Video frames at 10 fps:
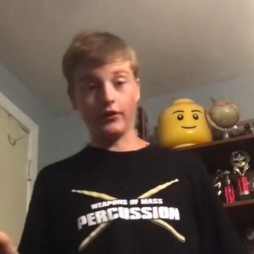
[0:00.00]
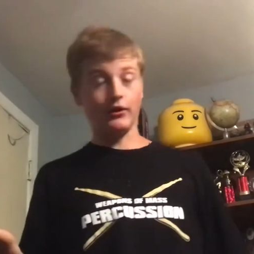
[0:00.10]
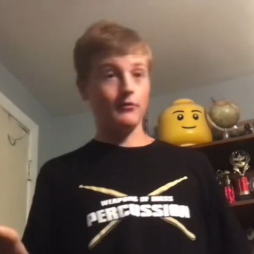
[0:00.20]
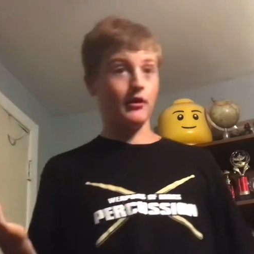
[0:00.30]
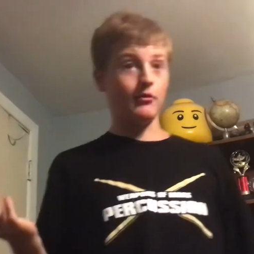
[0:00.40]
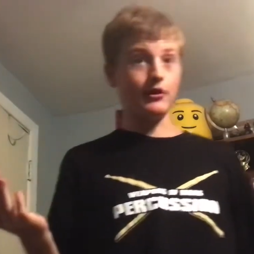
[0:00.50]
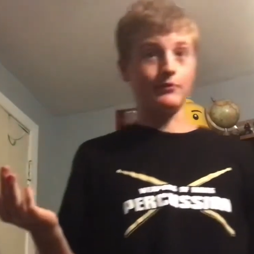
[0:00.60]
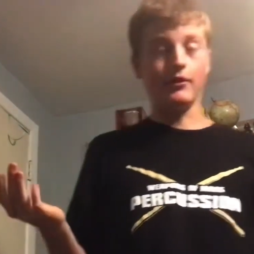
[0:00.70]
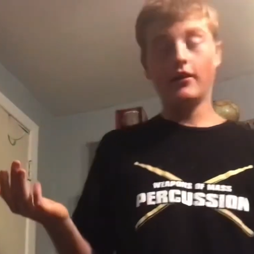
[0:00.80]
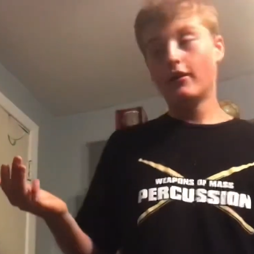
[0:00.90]
in many ways.
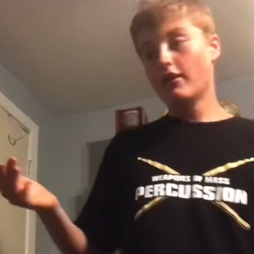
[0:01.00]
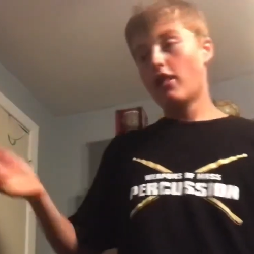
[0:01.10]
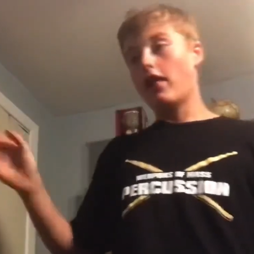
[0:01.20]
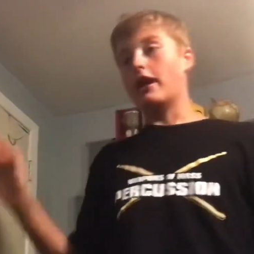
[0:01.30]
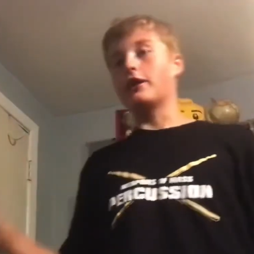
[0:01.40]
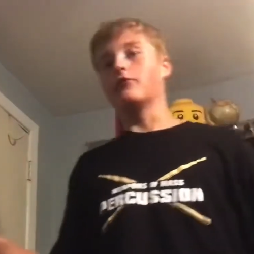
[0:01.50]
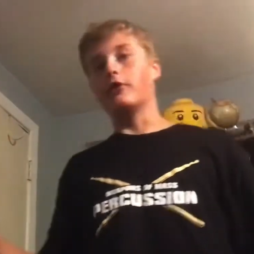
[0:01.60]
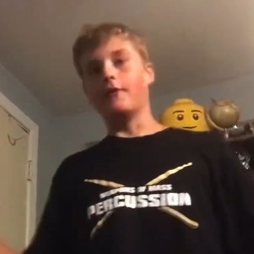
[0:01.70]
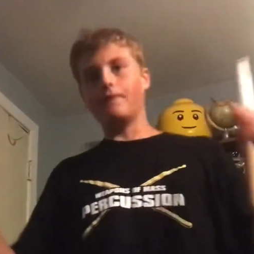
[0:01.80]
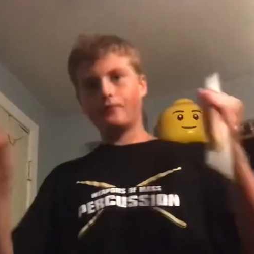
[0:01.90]
But anyway,
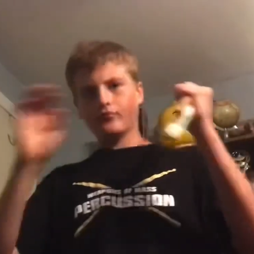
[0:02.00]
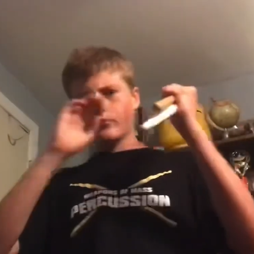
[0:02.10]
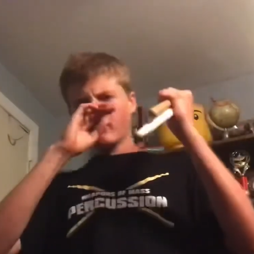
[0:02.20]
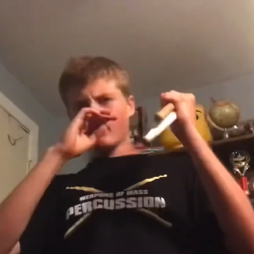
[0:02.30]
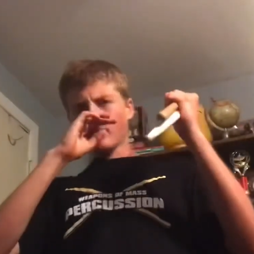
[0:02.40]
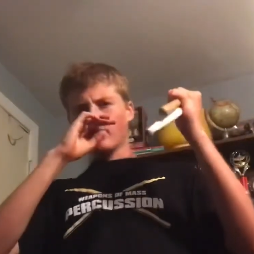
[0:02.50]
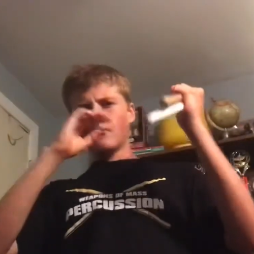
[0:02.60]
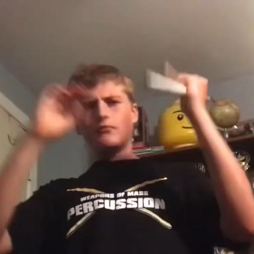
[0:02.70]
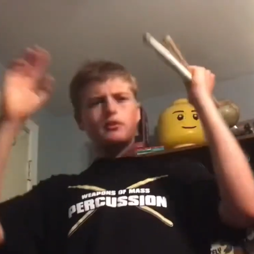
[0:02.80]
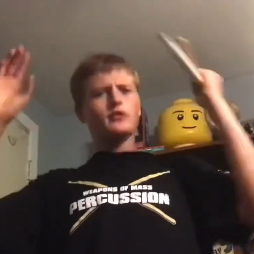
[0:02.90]

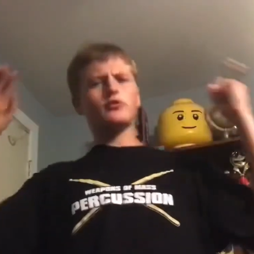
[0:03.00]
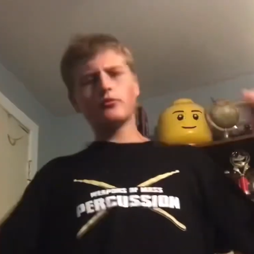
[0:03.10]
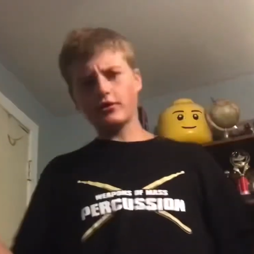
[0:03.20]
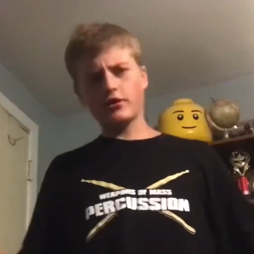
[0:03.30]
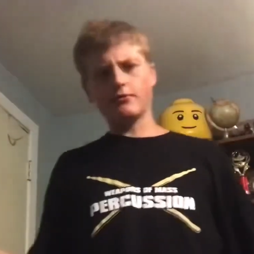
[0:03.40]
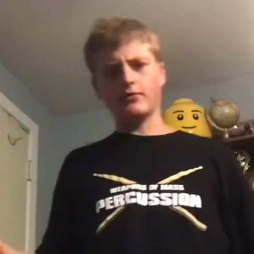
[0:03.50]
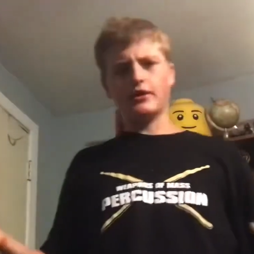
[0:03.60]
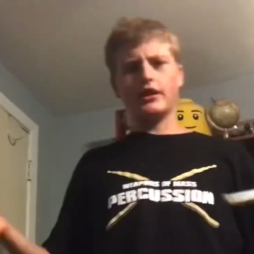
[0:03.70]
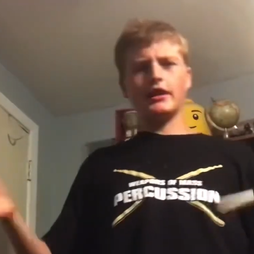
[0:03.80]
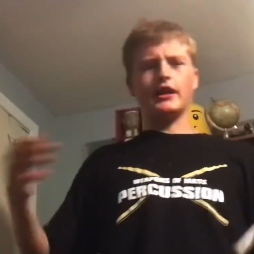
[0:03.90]
those are just some
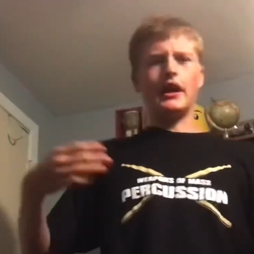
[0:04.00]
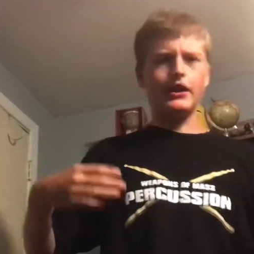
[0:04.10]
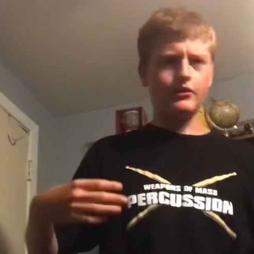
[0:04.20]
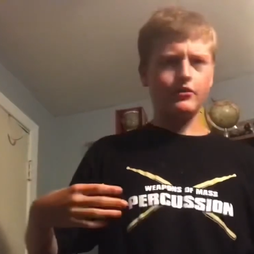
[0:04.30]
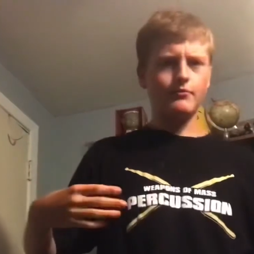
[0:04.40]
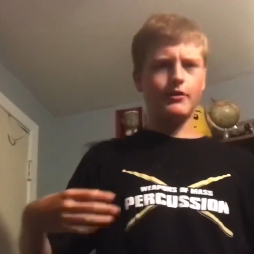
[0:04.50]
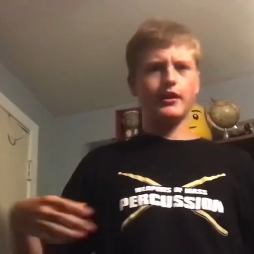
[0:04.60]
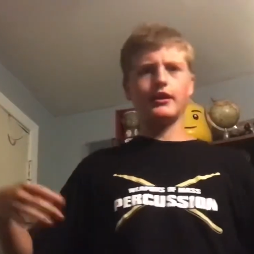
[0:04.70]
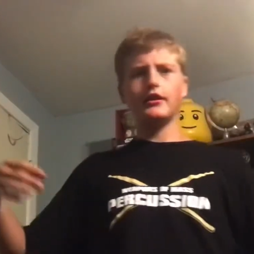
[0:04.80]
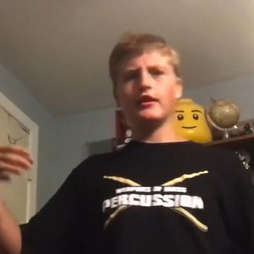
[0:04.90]
mistakes that I used to
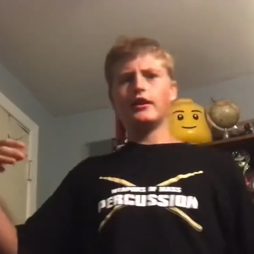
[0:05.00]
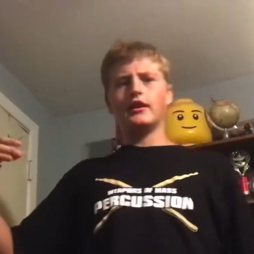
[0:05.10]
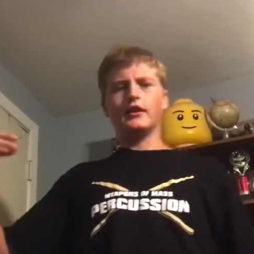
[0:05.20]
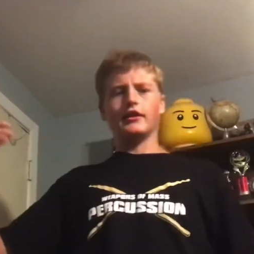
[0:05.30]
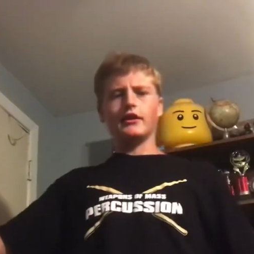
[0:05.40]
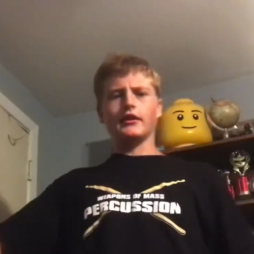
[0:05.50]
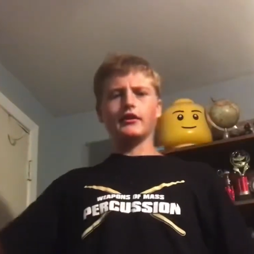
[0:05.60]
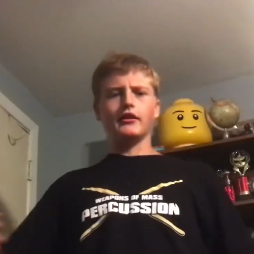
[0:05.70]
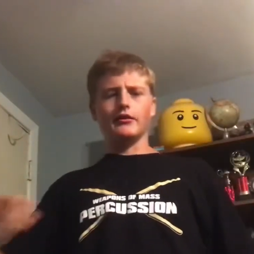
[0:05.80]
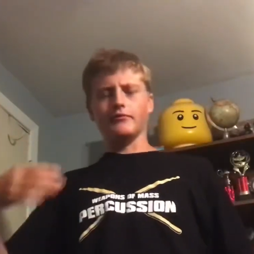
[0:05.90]
make, and that
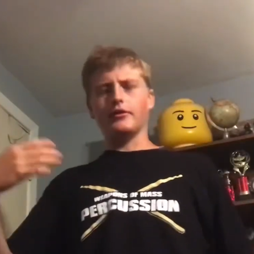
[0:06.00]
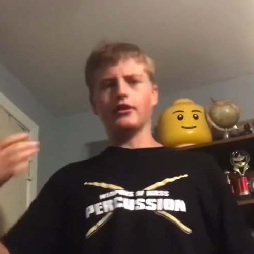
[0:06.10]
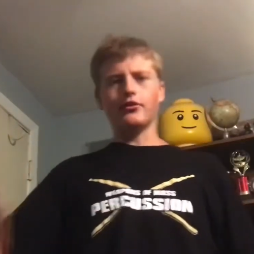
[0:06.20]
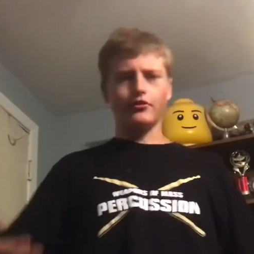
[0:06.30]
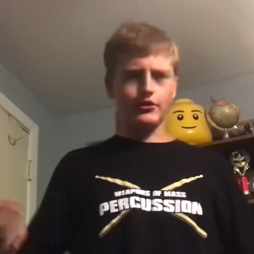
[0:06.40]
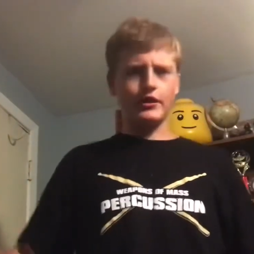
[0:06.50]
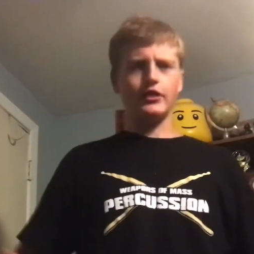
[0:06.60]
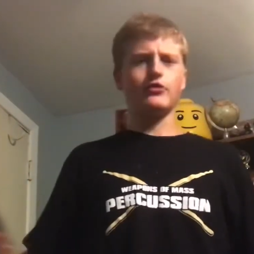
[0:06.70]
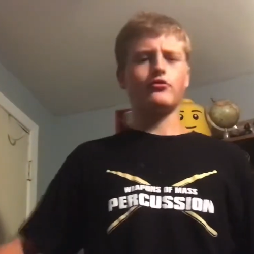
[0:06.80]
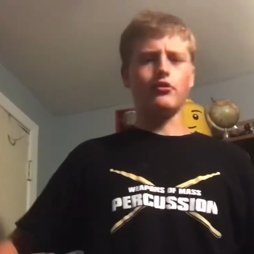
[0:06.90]
others kind
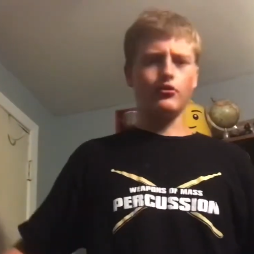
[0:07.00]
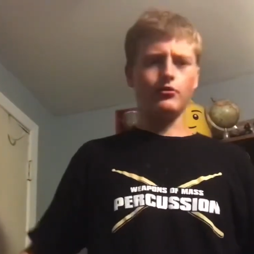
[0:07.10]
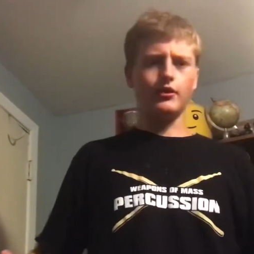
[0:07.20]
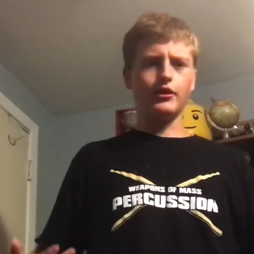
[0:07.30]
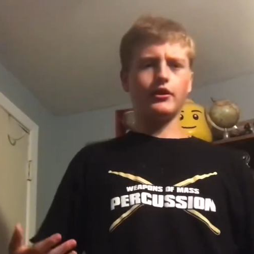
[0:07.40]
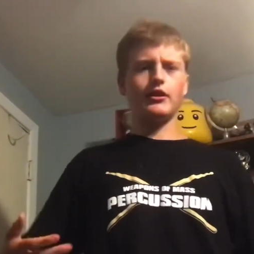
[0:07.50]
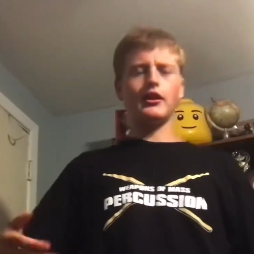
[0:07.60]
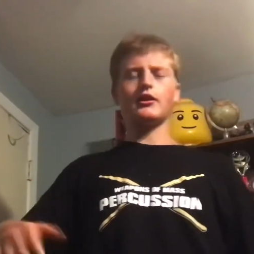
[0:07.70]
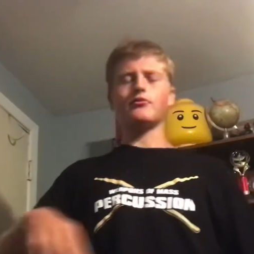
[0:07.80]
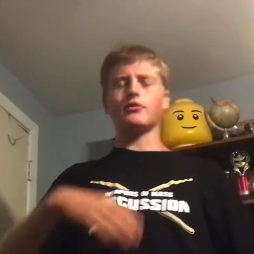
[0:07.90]
of struggle with. And I
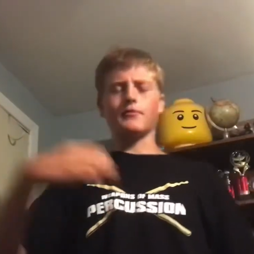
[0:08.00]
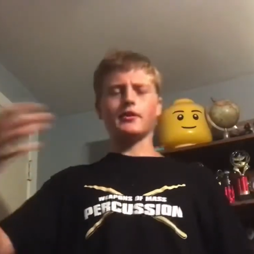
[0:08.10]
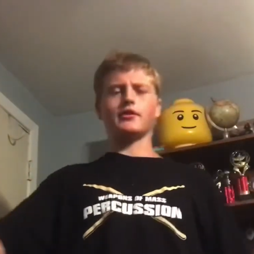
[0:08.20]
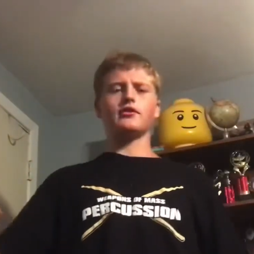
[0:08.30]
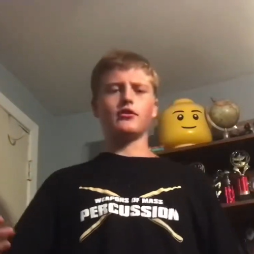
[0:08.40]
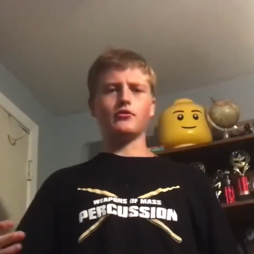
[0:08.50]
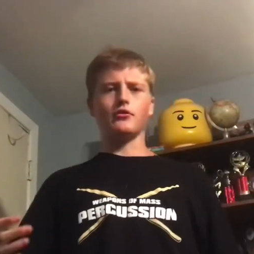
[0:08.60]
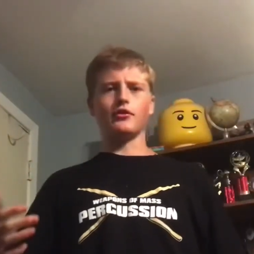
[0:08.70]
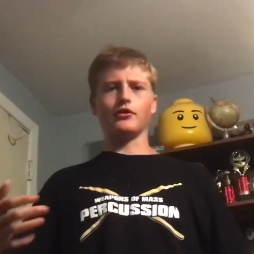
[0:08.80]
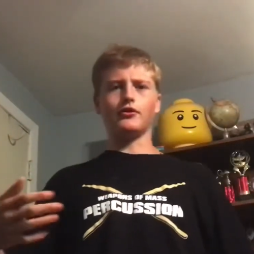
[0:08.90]
just wanted to make this
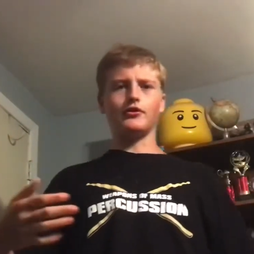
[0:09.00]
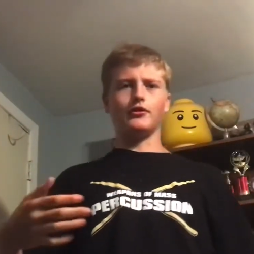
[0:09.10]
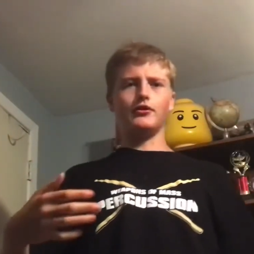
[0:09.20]
tutorial to,